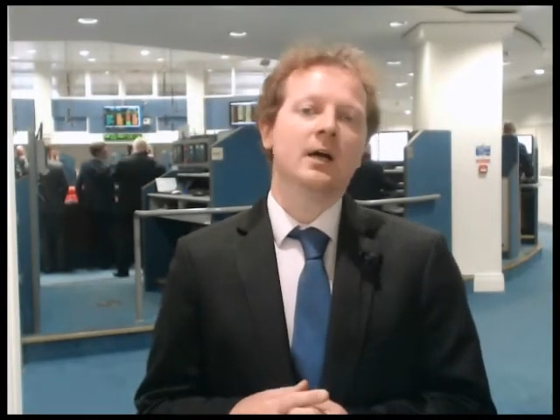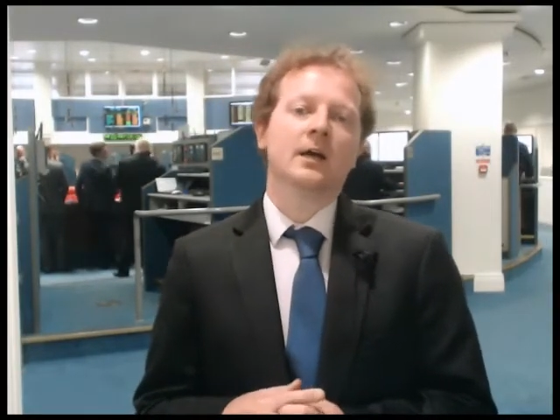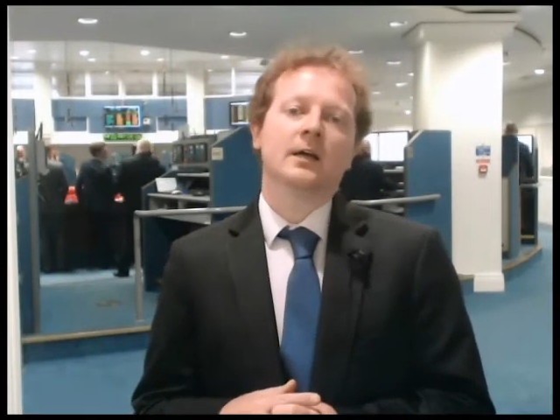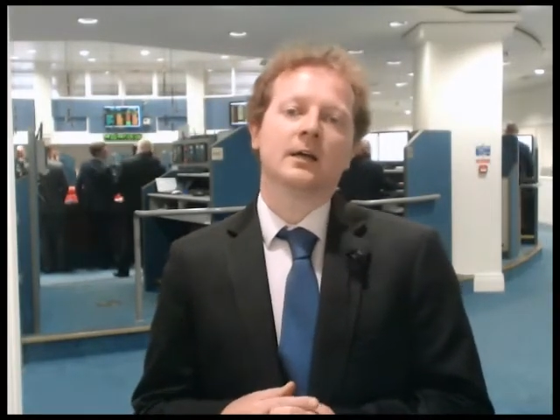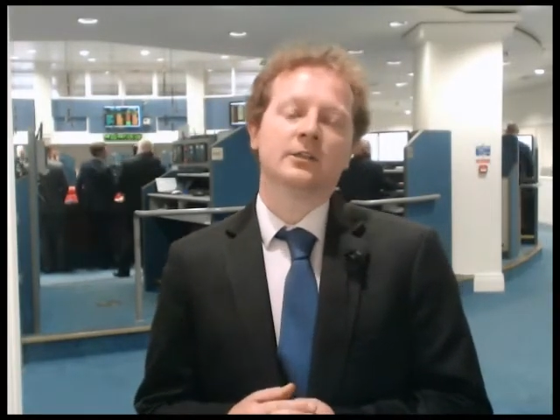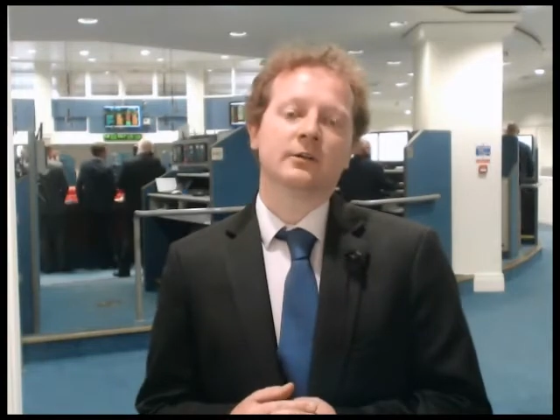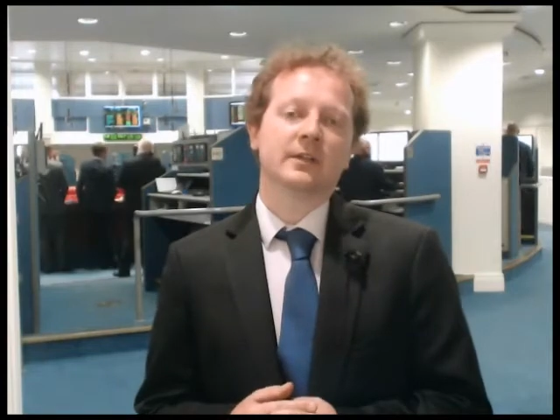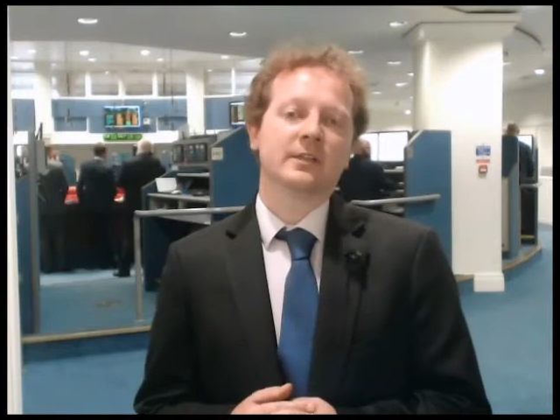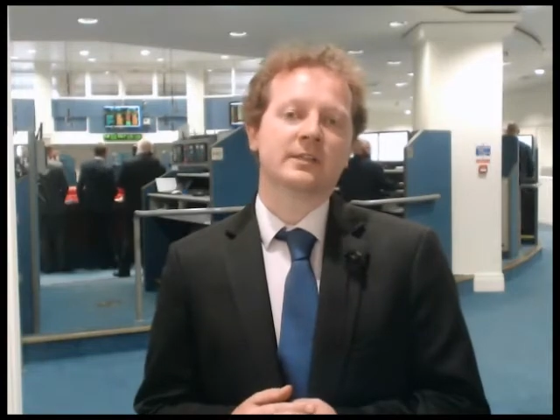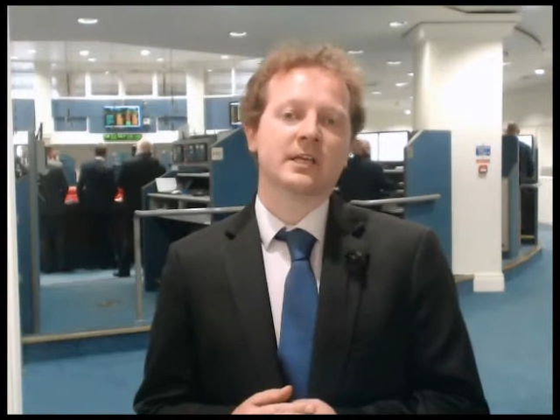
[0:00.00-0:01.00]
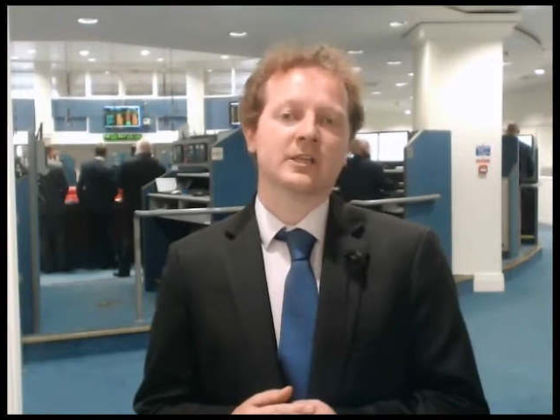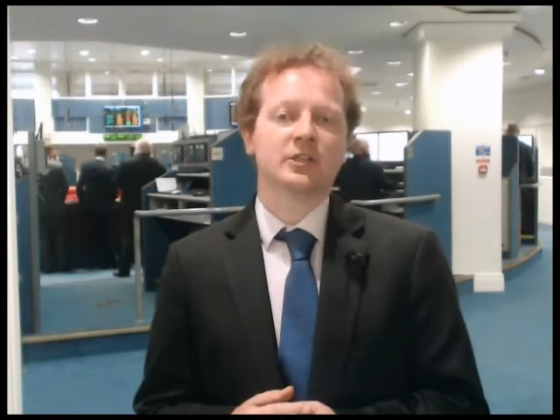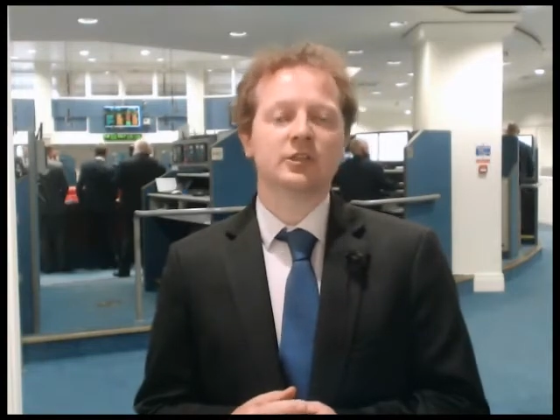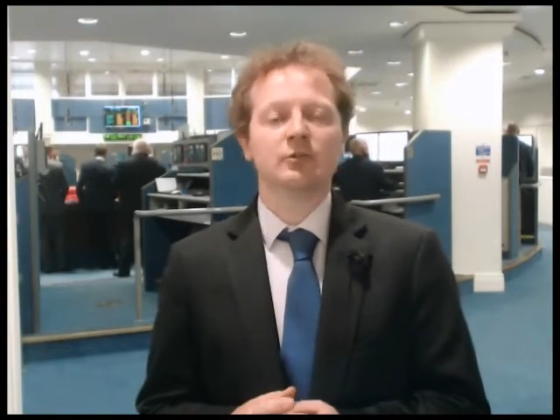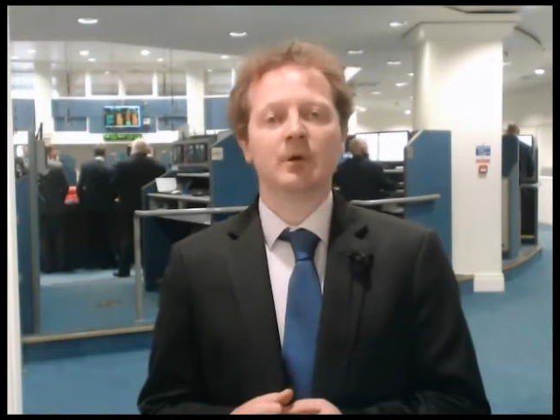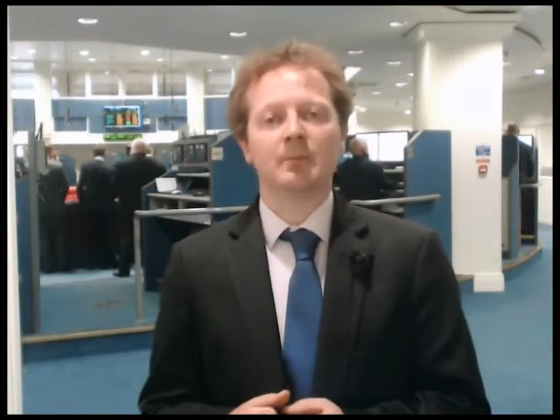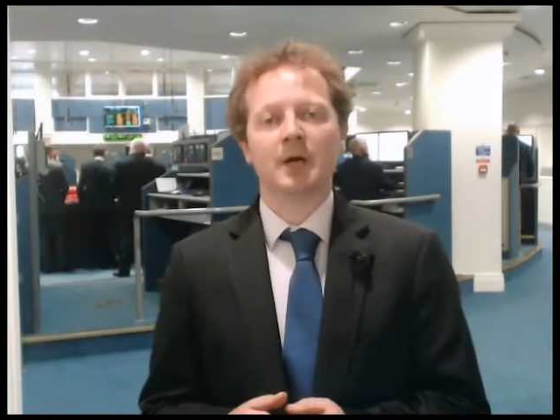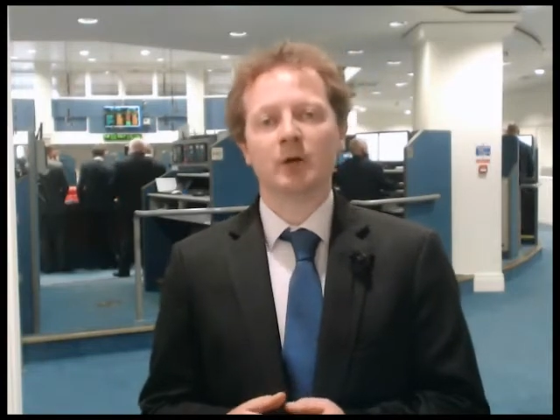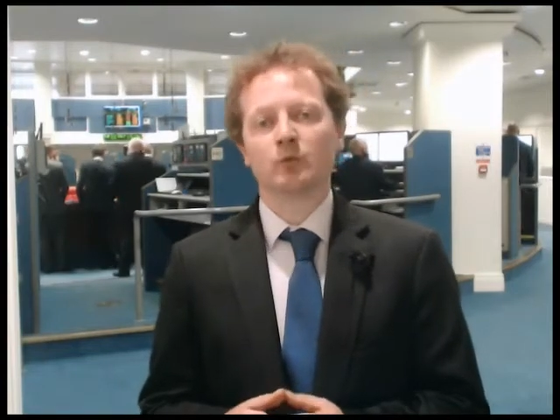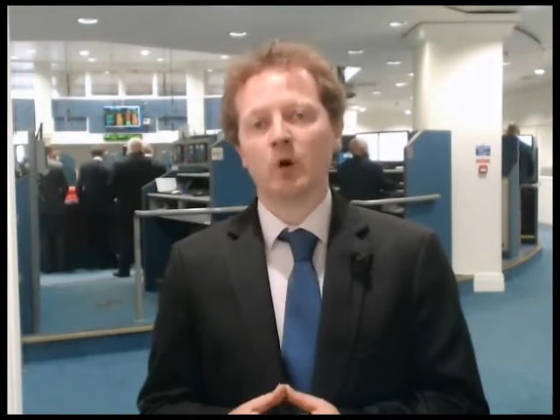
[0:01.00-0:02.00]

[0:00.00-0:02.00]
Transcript: uh, during the session to about